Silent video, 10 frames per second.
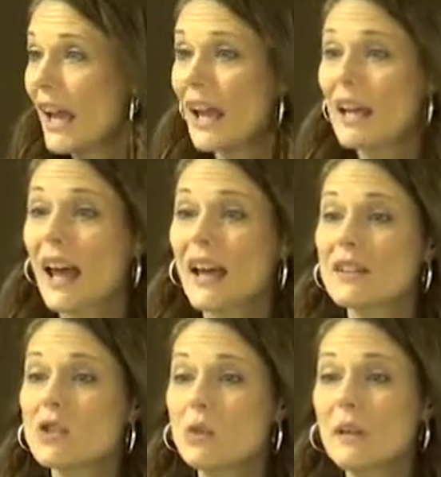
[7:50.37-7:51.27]
and
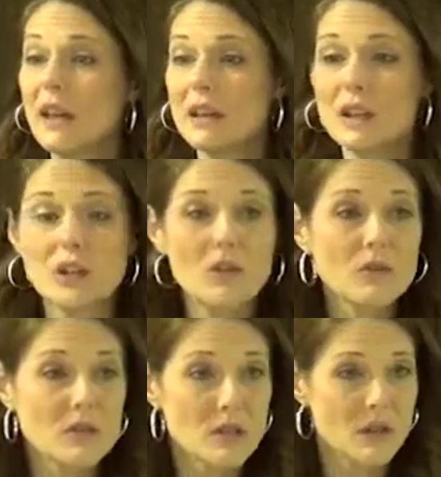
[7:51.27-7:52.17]
as you began to
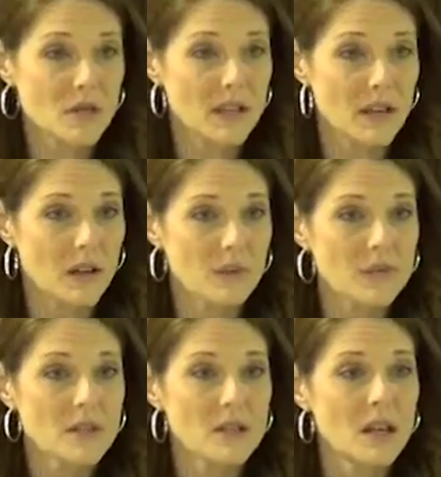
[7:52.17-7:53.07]
use those
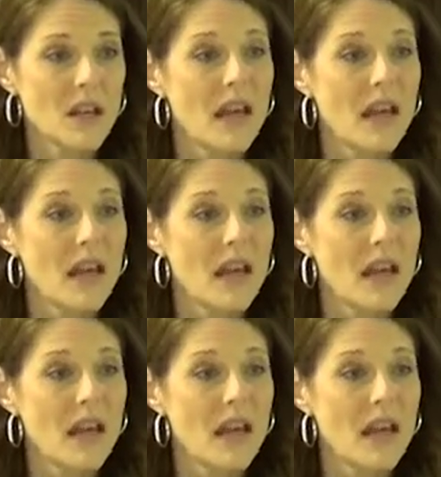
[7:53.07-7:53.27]
gifts,